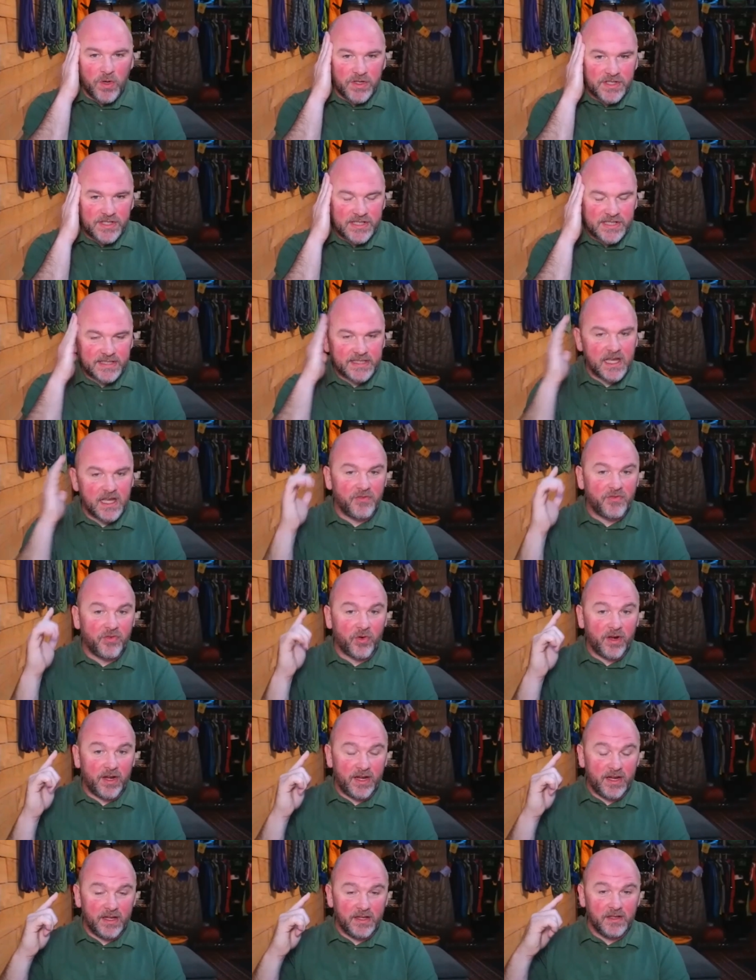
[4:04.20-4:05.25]

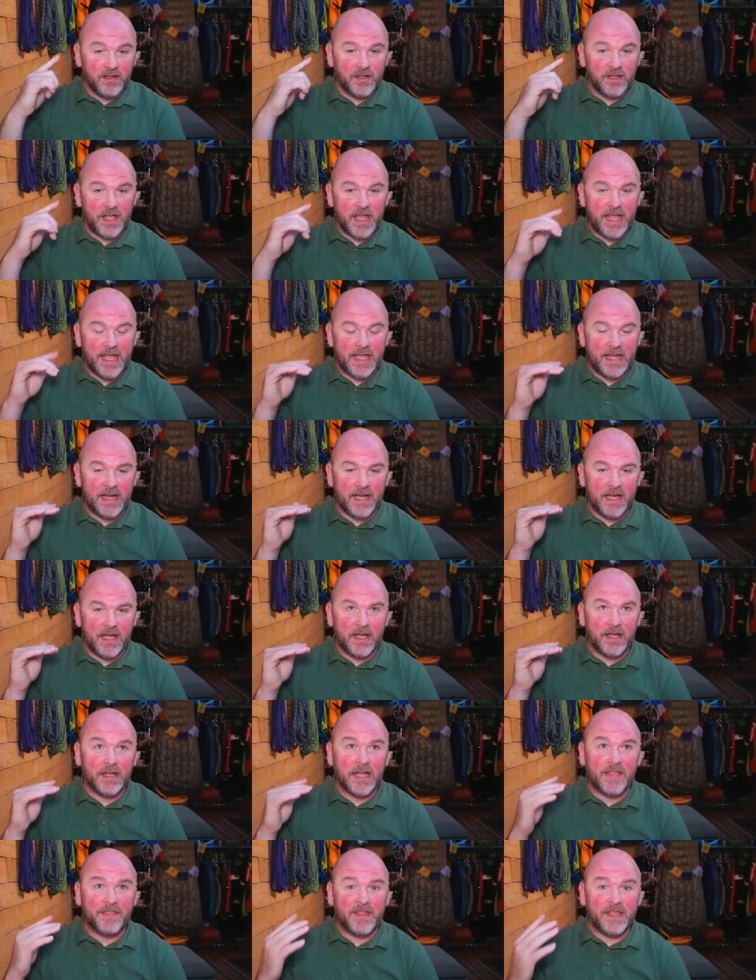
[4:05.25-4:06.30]
discovering, and I
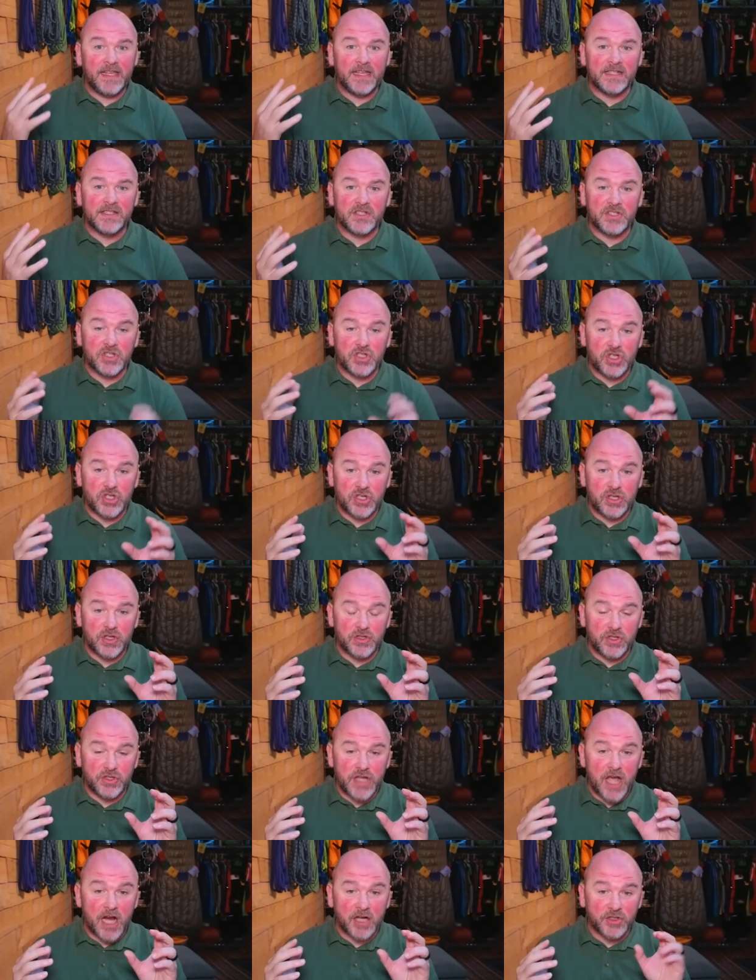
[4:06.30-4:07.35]
think it's
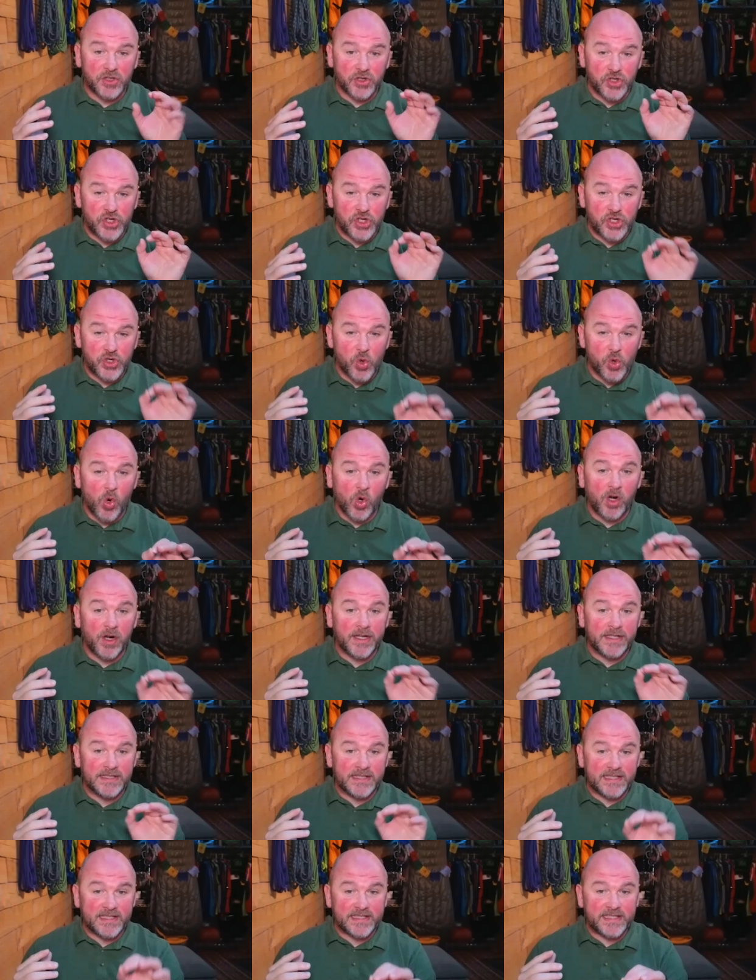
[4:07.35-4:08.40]
Dr. Shore
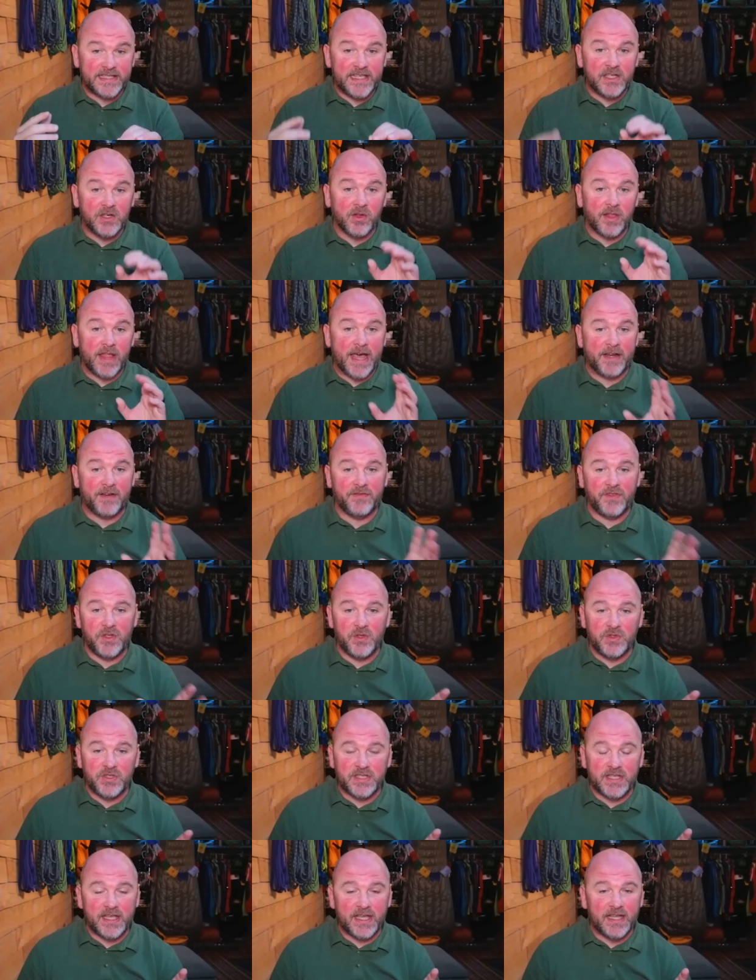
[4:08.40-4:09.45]
and Siegel out of
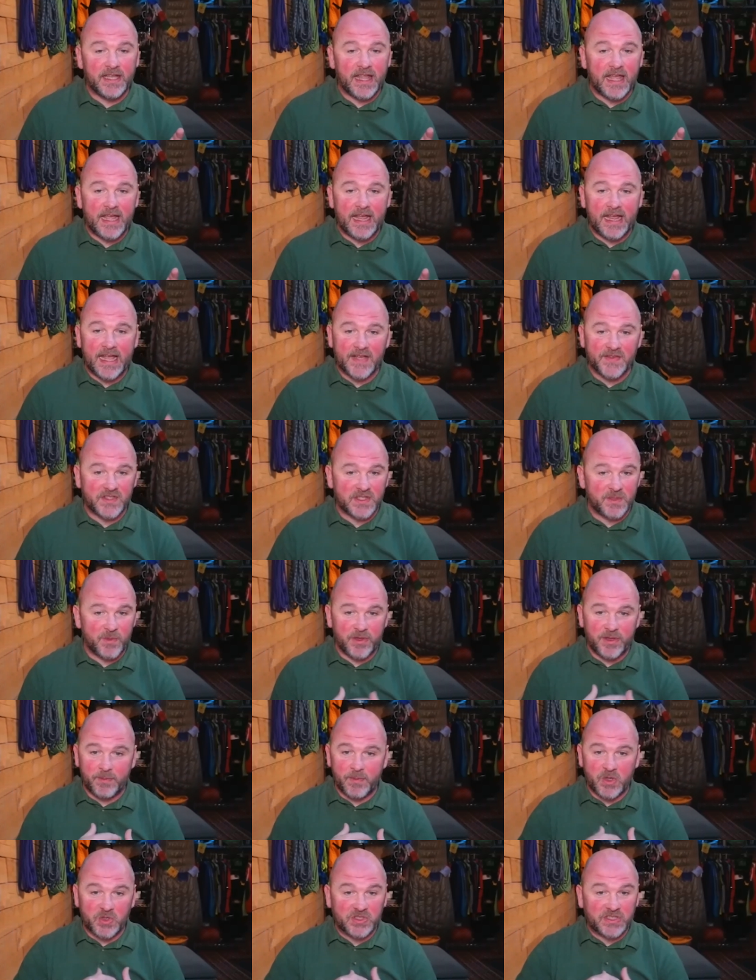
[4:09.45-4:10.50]
UCLA have some of the
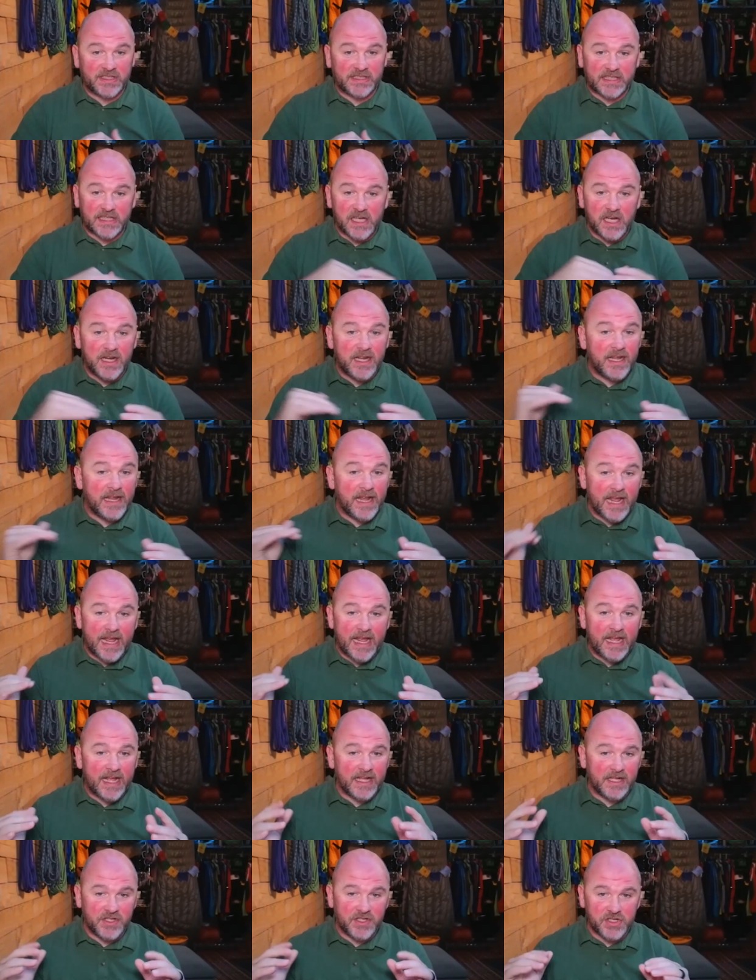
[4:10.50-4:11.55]
most cutting
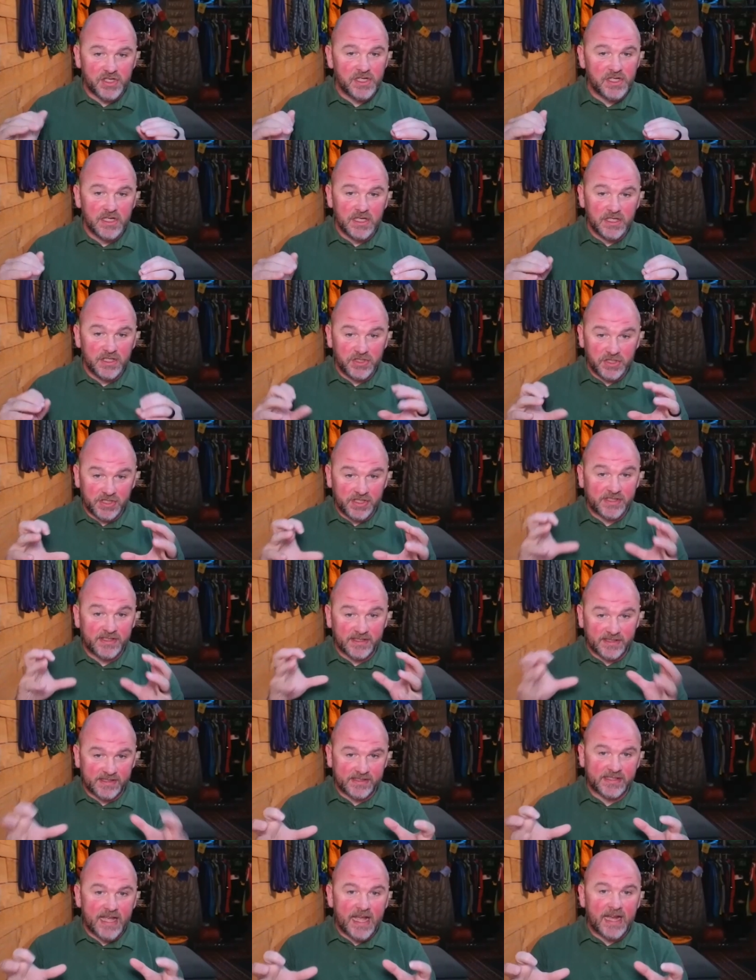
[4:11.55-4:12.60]
edge, just the
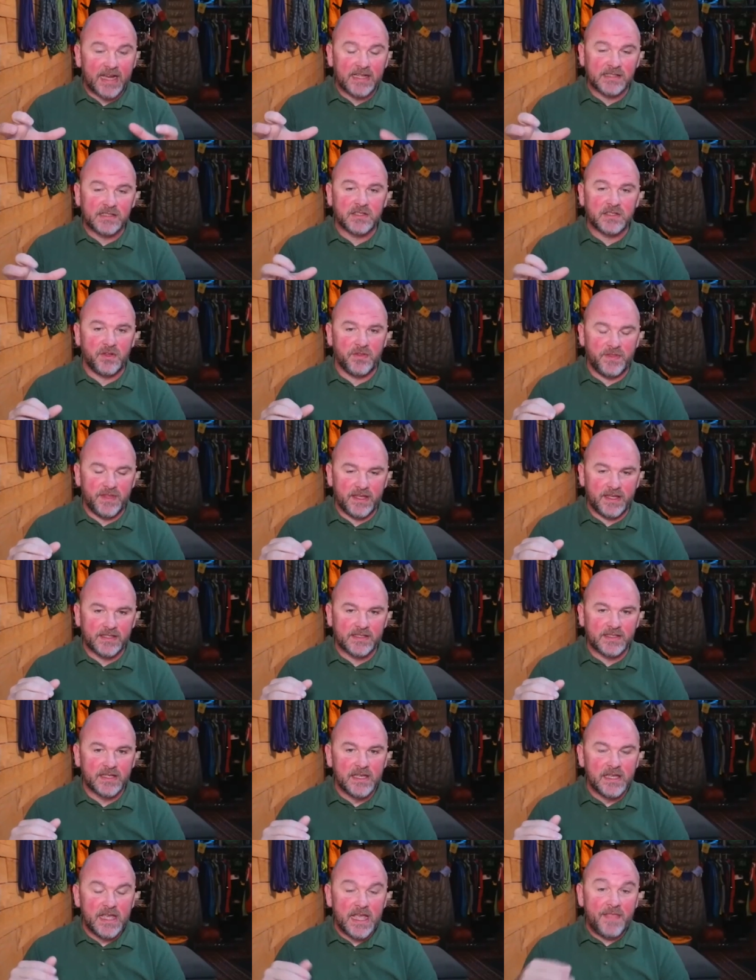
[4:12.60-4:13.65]
science on this,
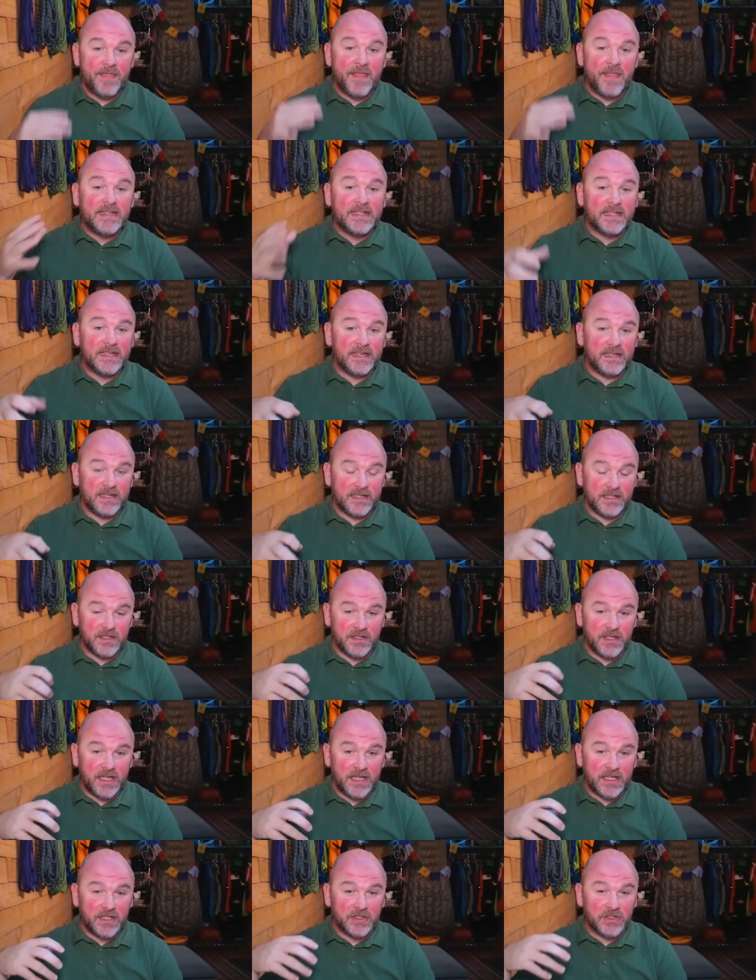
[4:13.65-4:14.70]
and they did it
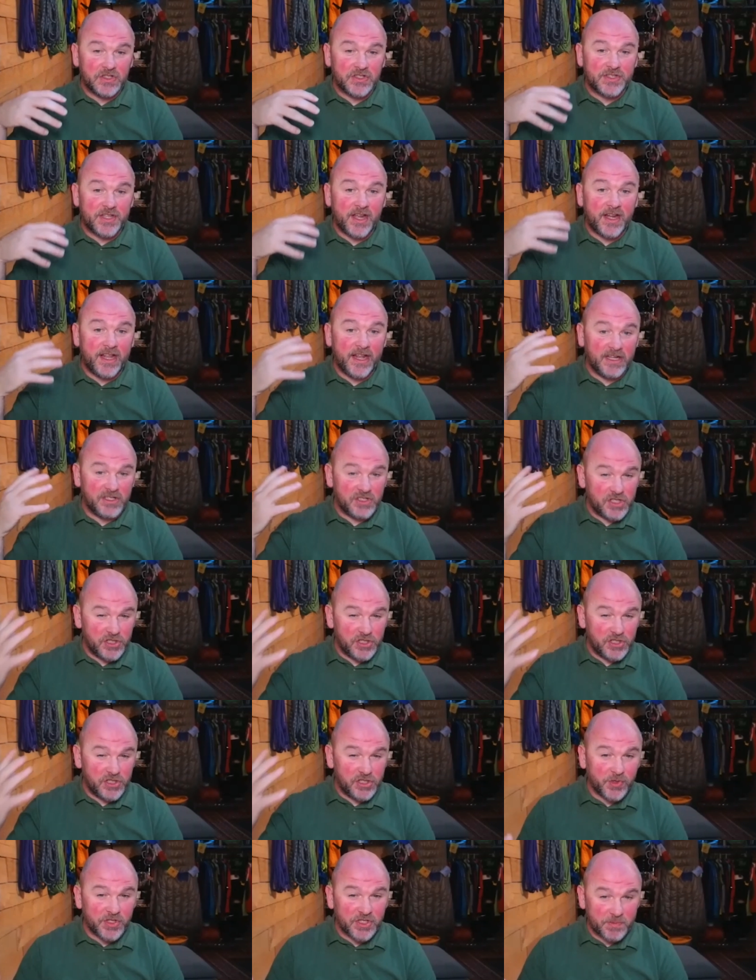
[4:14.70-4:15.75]
in studying
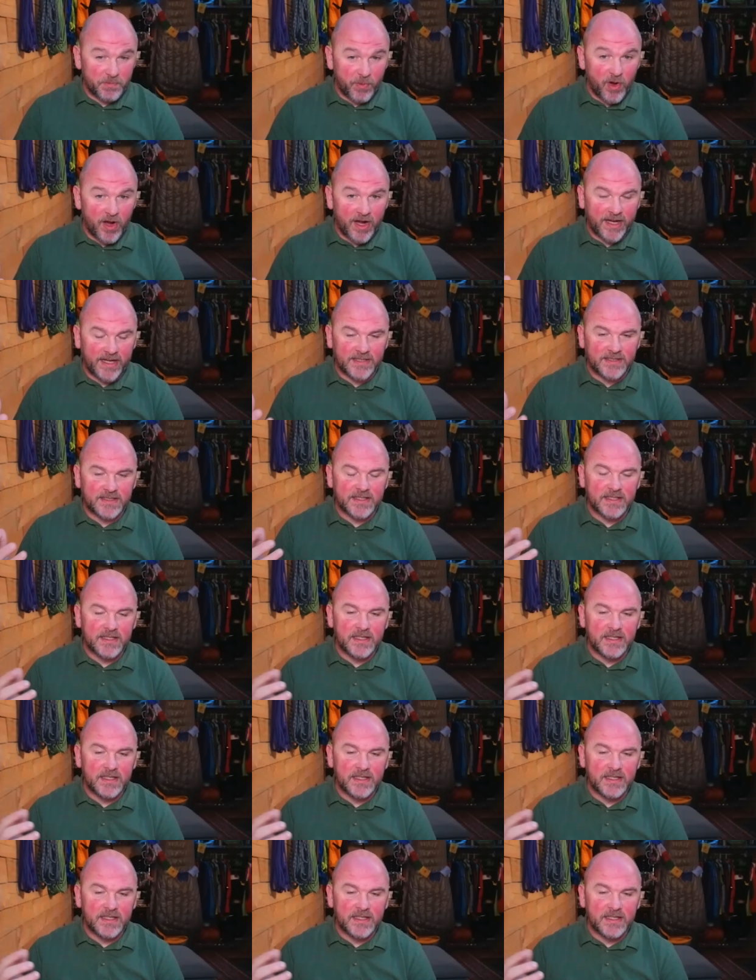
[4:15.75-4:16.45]
children's brains.